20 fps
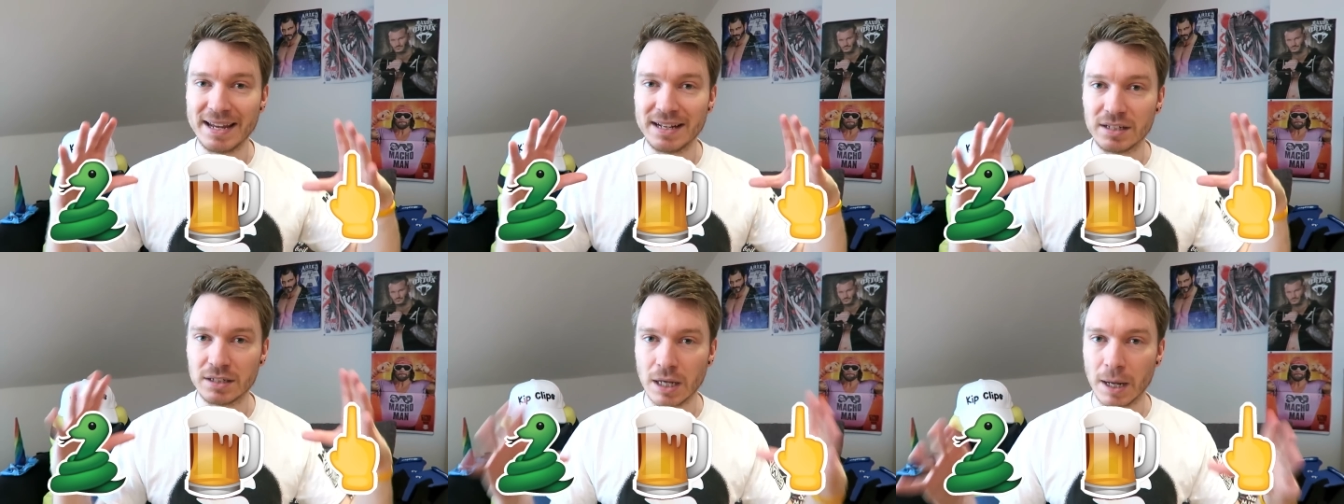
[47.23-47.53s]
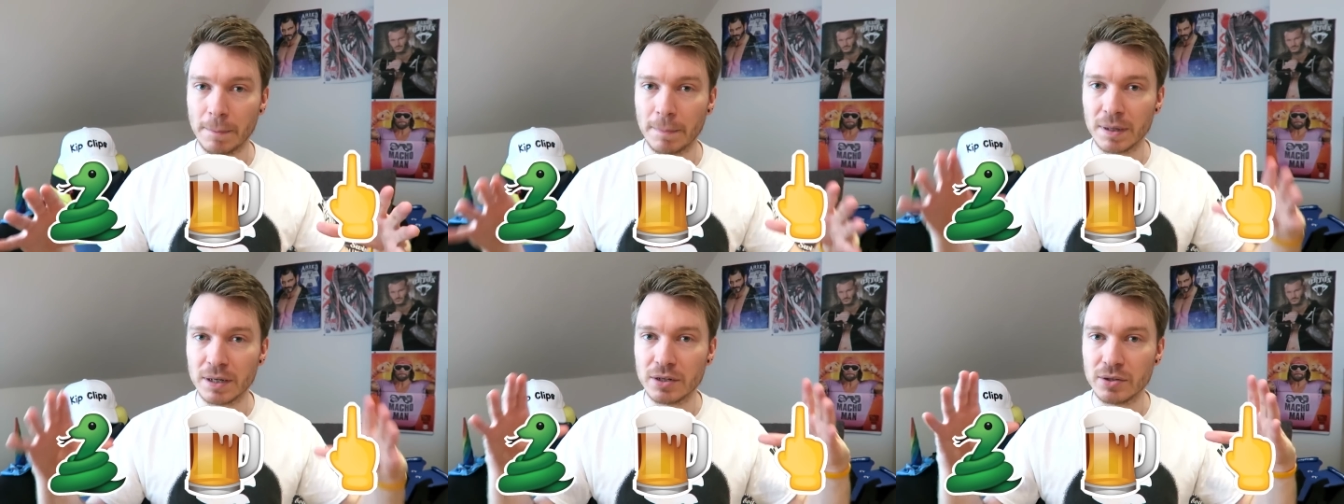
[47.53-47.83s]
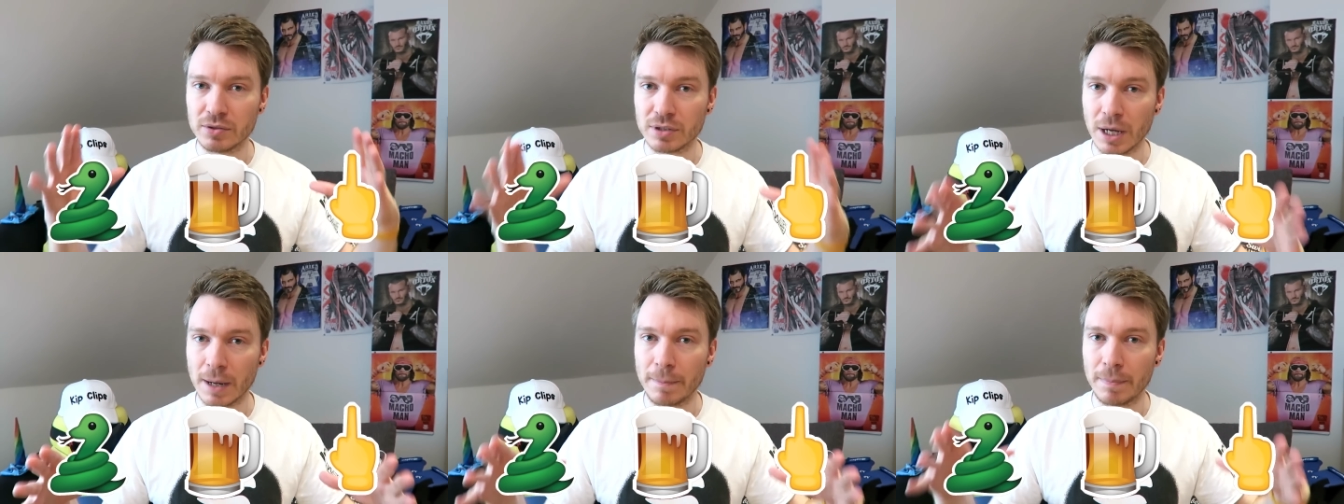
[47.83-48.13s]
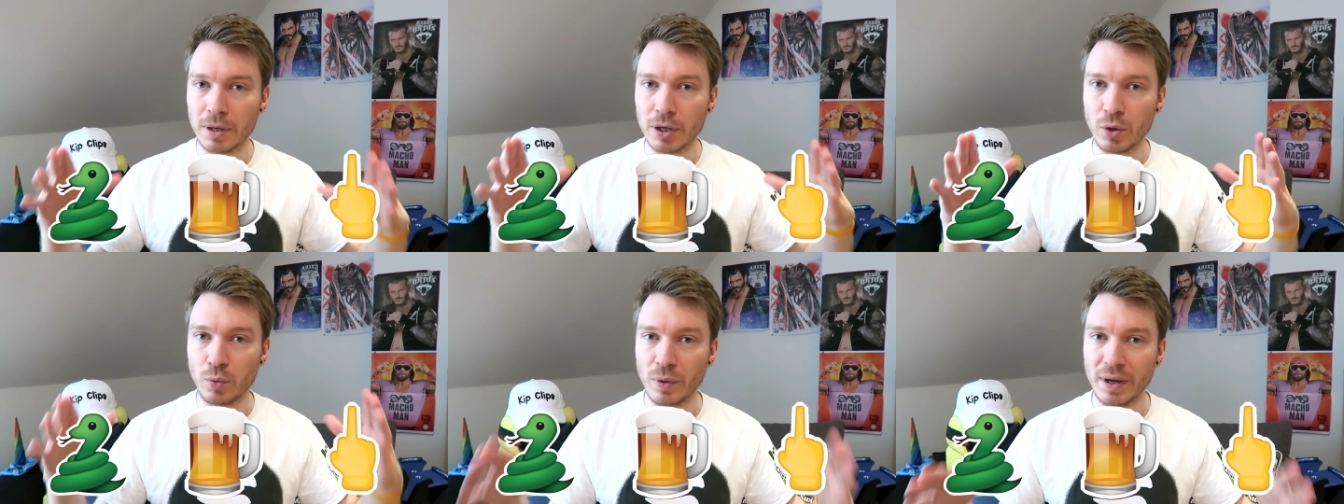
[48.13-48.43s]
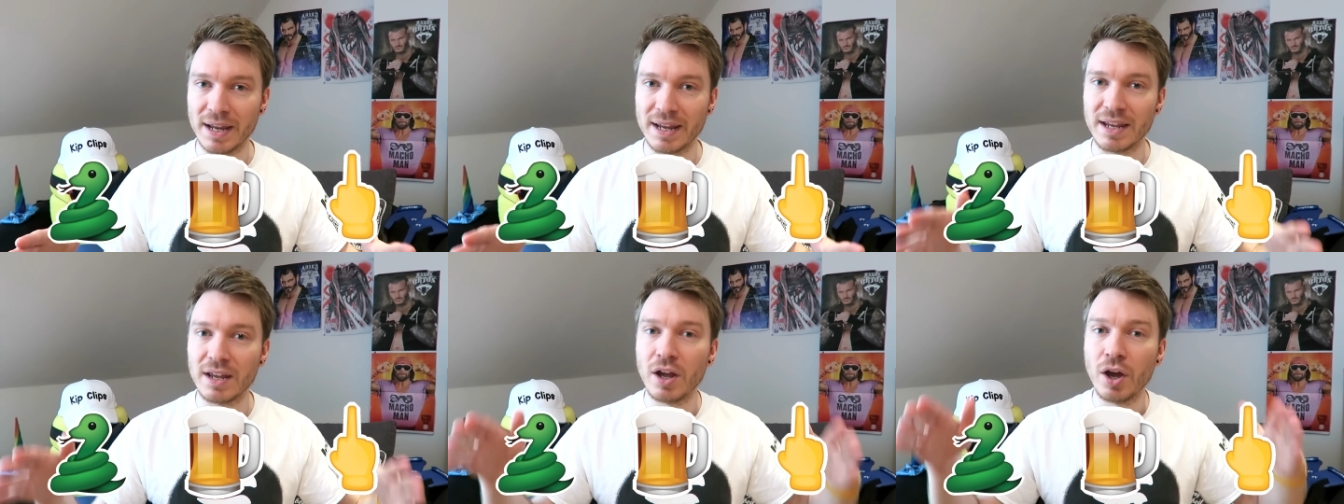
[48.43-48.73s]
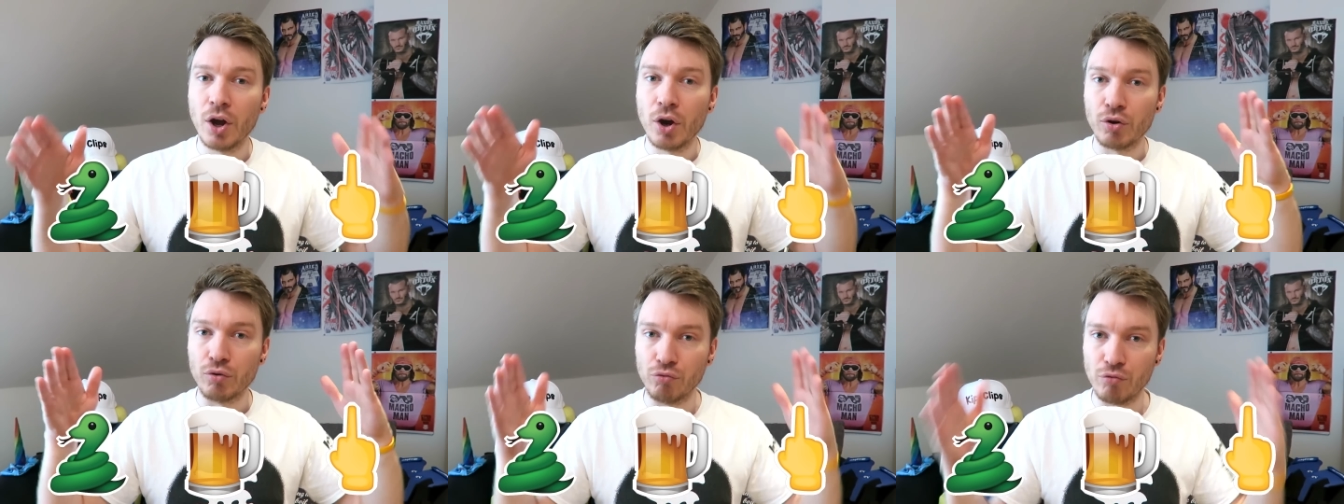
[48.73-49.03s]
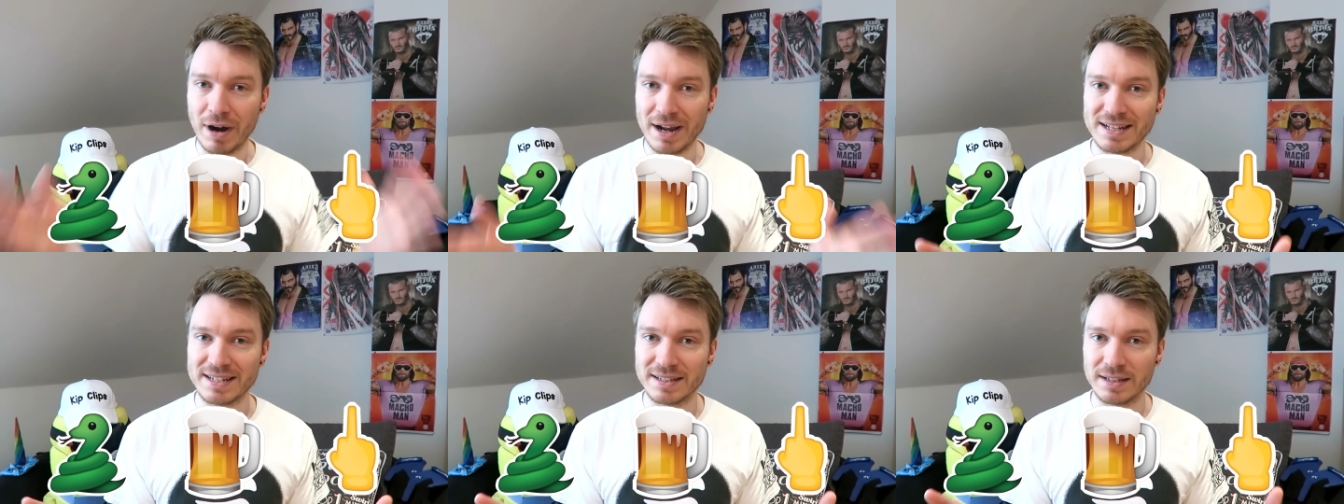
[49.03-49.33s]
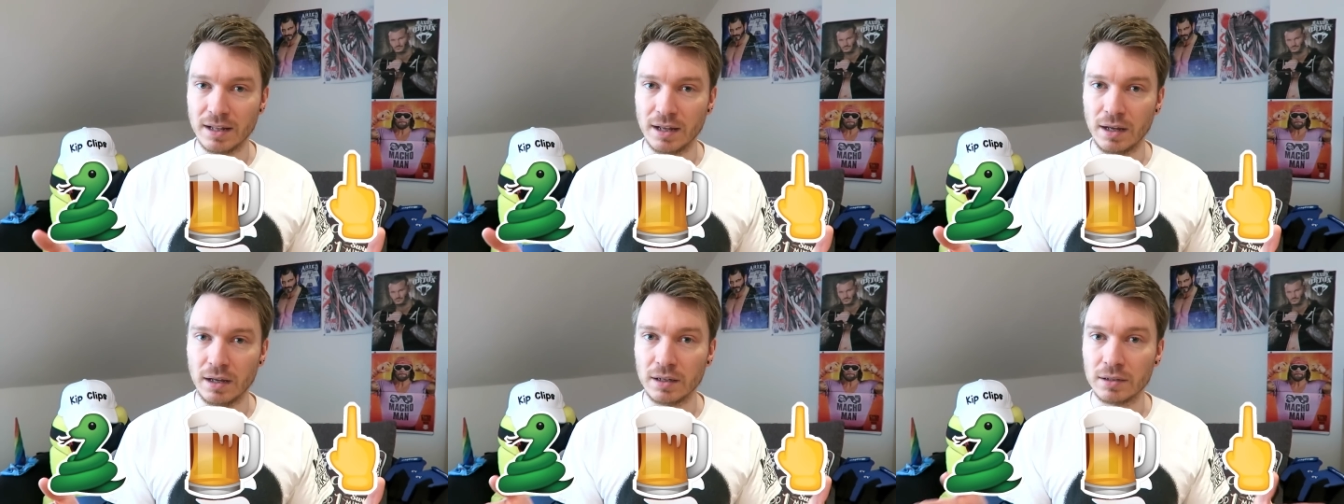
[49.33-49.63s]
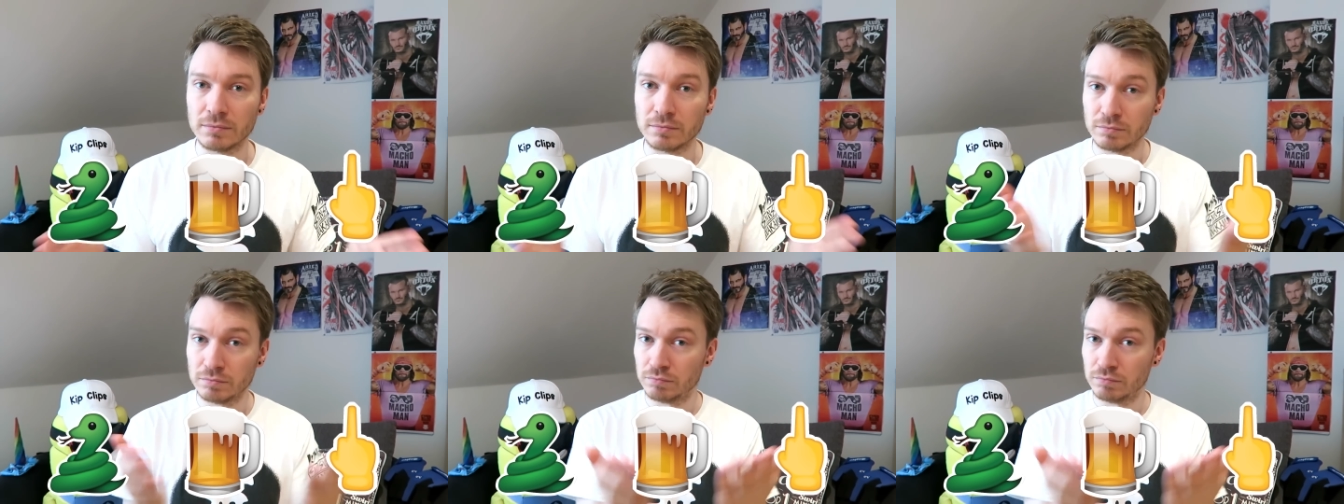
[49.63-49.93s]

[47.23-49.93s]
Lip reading: a WWE wrestler.